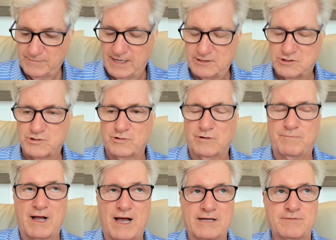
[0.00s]
That's true,
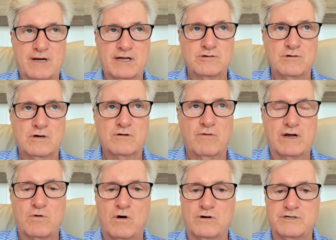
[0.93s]
guys. But I saw a
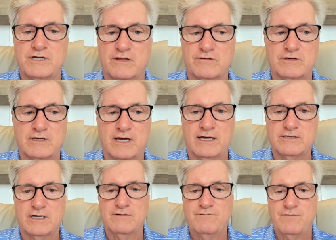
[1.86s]
great quote the other day,
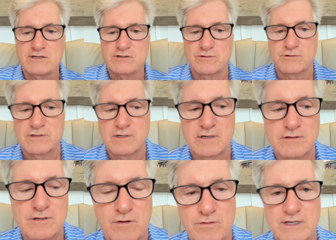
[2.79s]
is that investors
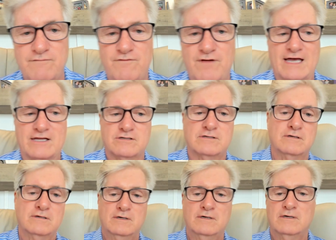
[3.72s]
don't
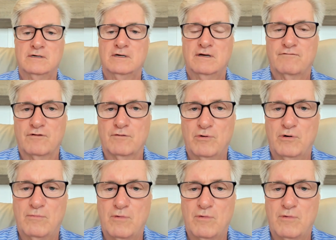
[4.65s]
invest for bull